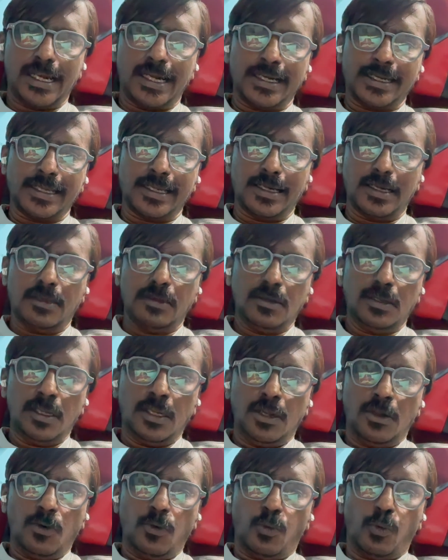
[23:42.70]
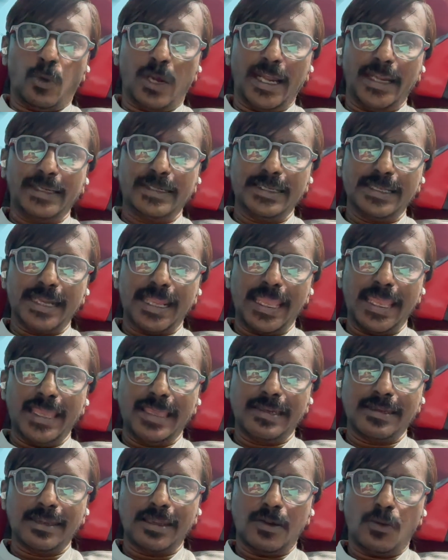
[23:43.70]
at a wider
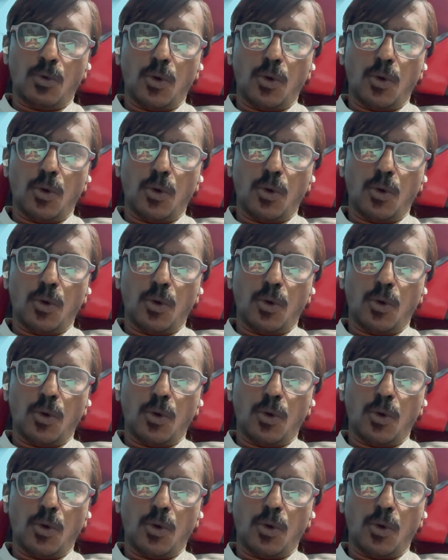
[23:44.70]
area.